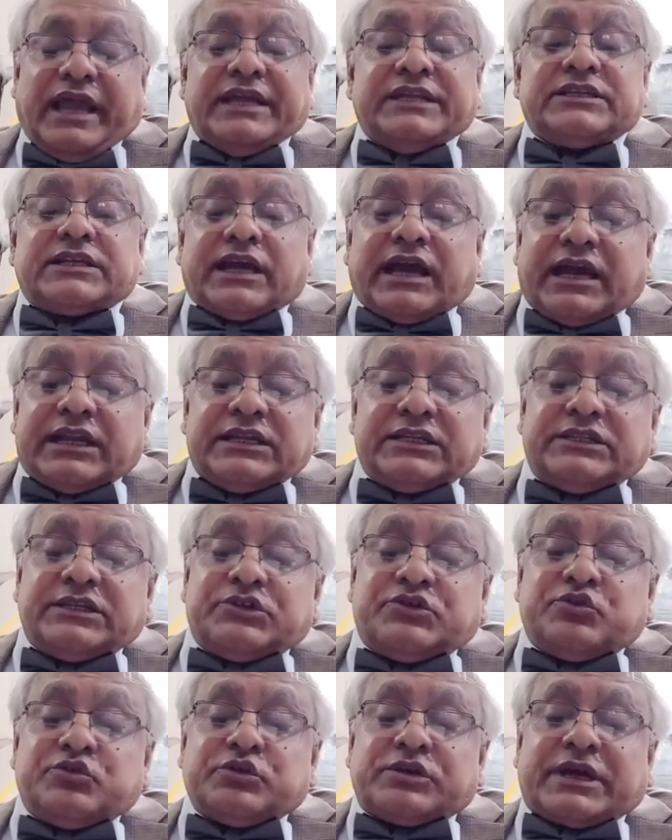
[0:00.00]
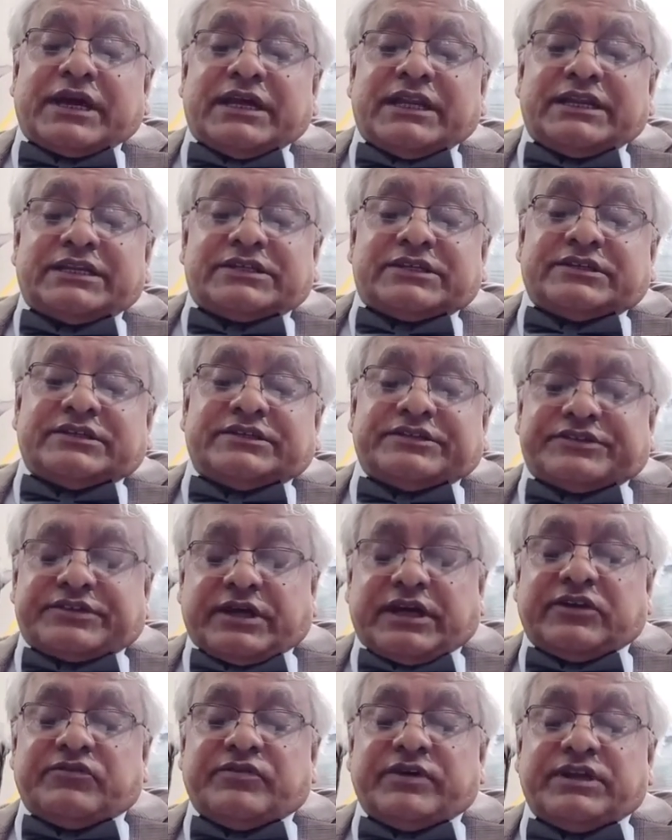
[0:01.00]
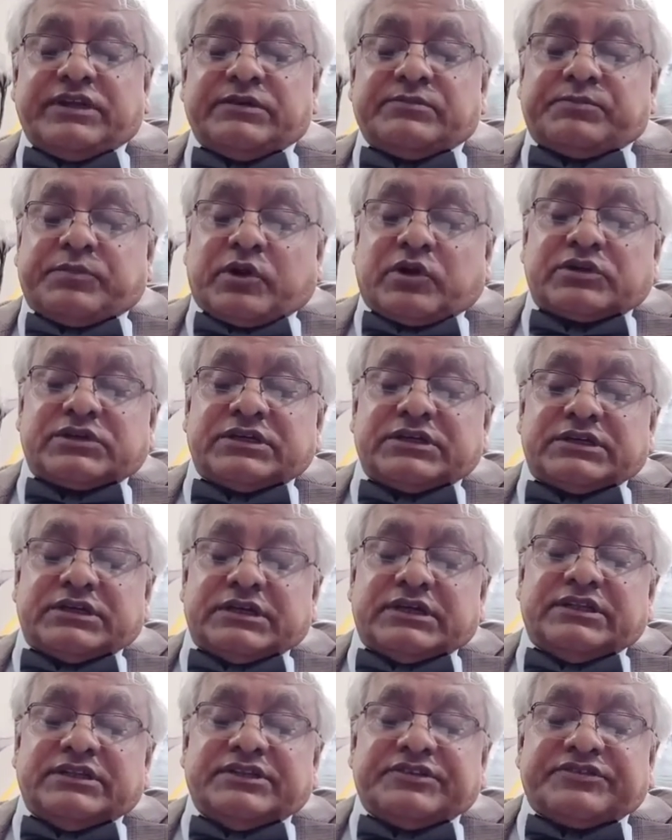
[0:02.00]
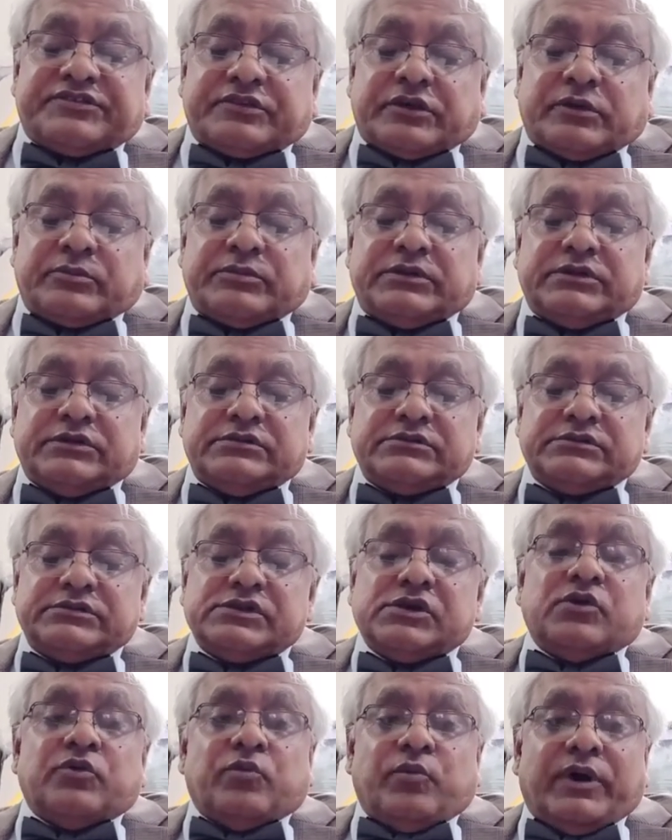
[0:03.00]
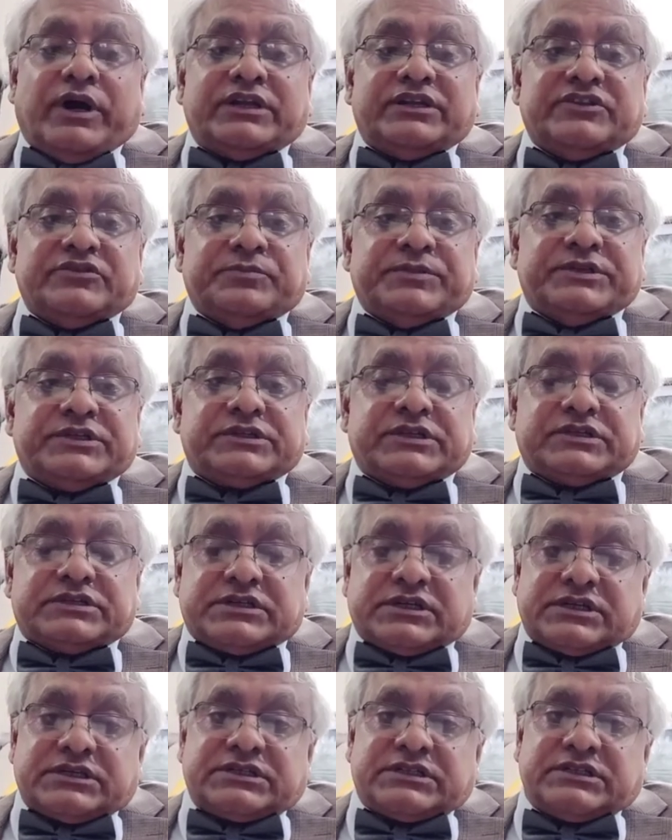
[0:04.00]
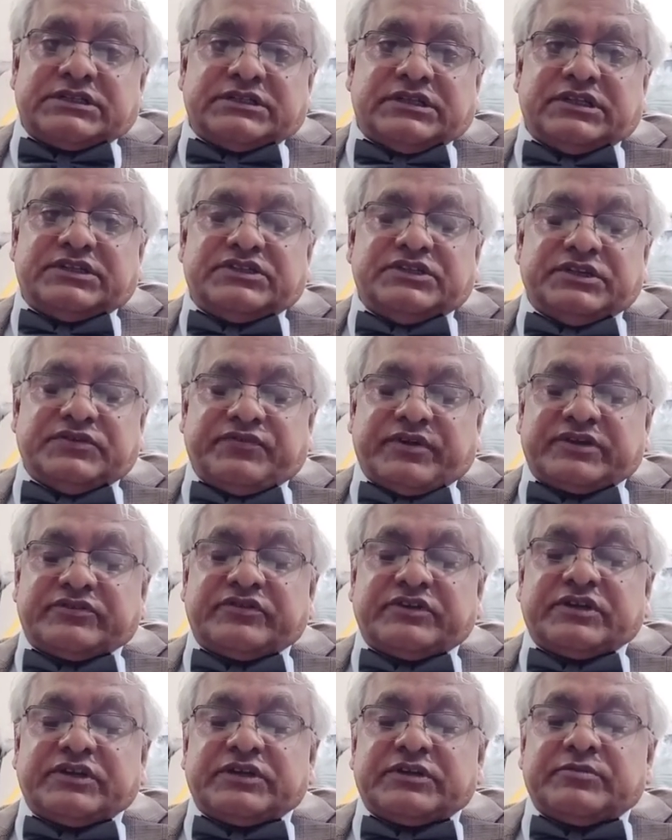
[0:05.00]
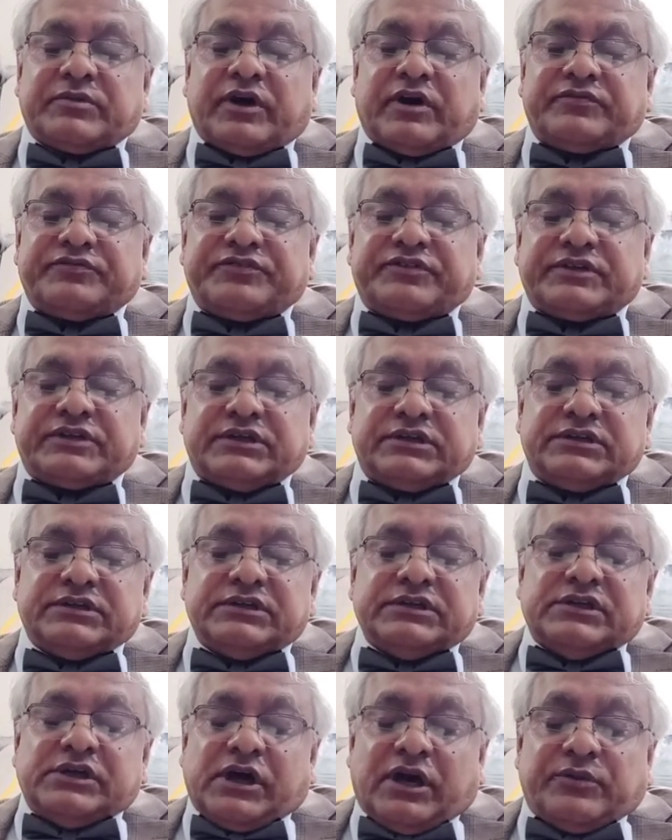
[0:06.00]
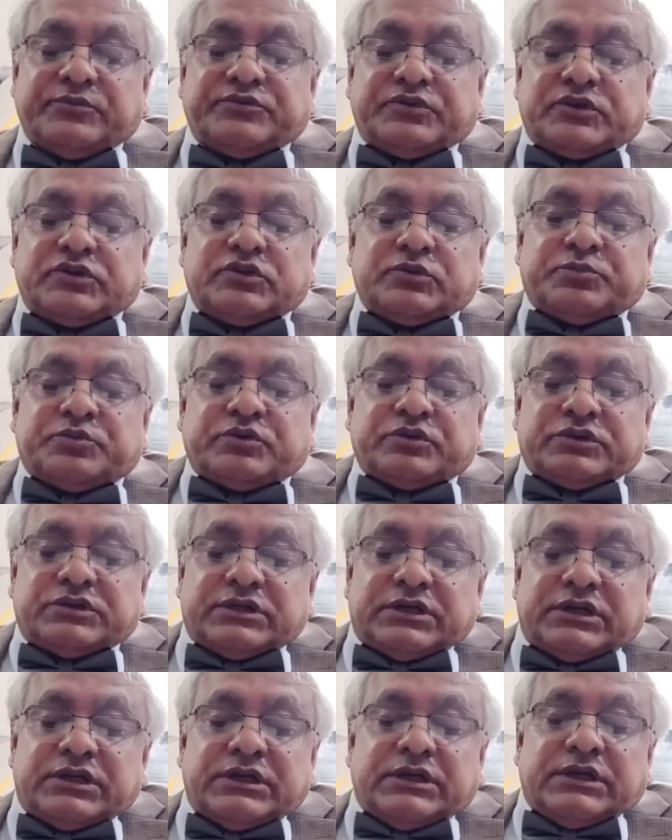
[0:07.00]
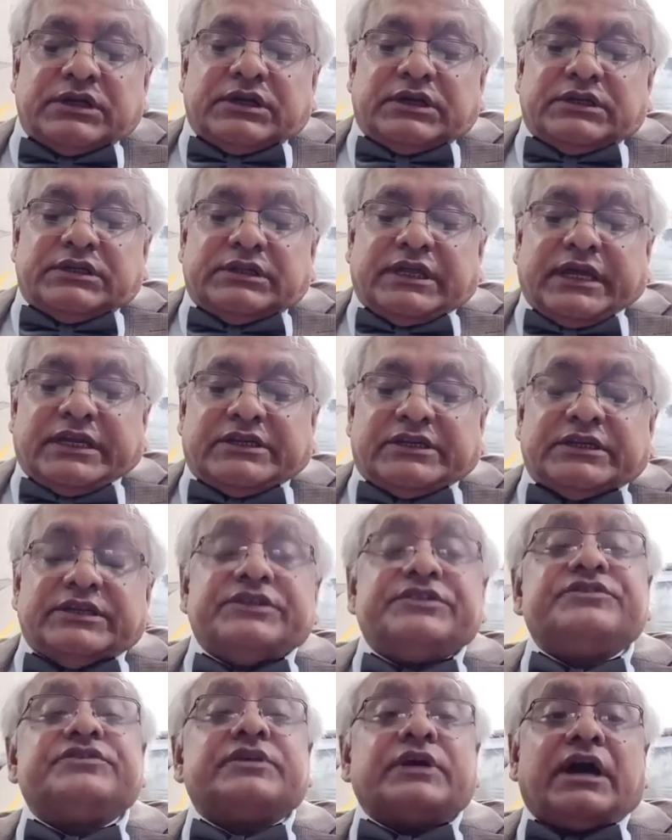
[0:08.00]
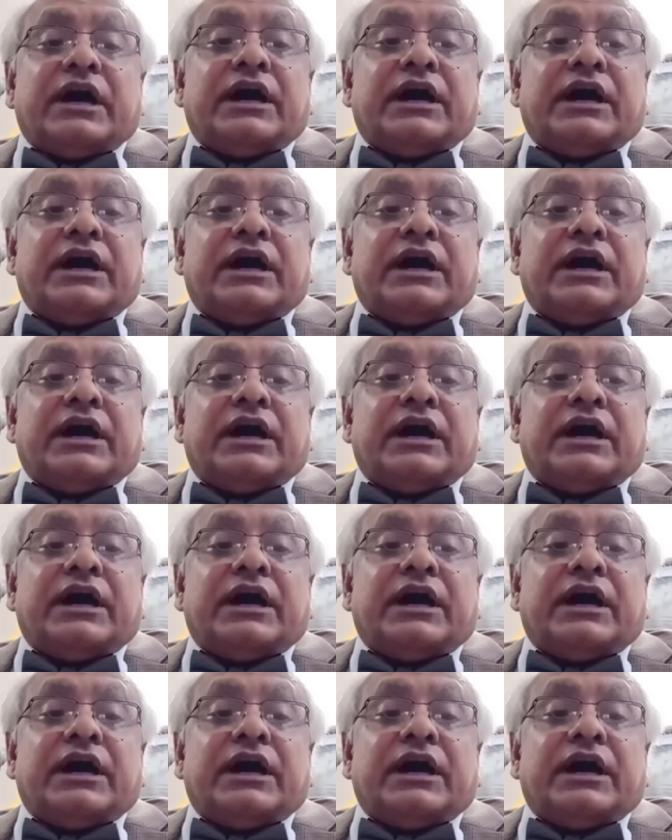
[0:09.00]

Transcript: And another two characters are very important in this novel. One is Mr. Turton, the Chief Executive Officer of Chandrapur. That is,